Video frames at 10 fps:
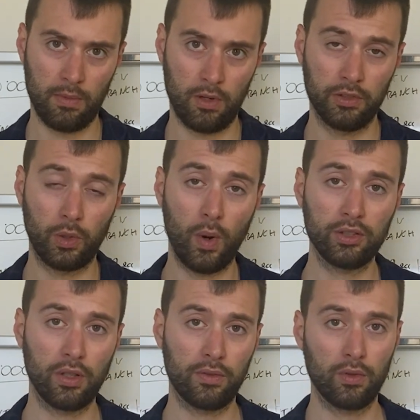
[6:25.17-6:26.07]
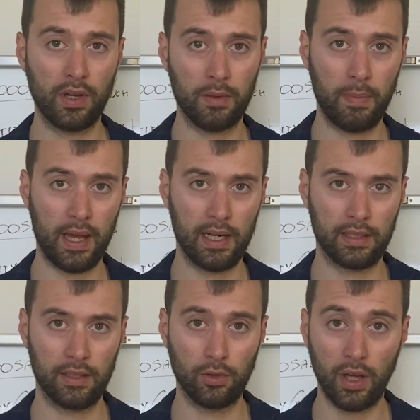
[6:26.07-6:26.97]
Otherwise, you get
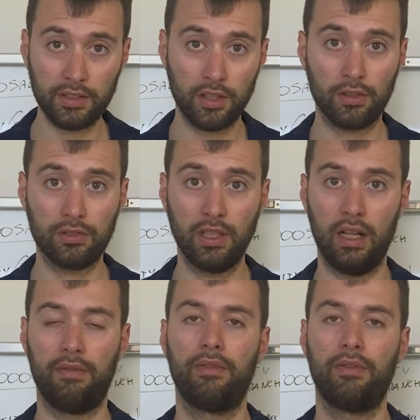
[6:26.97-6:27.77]
penalty. So ask yourself: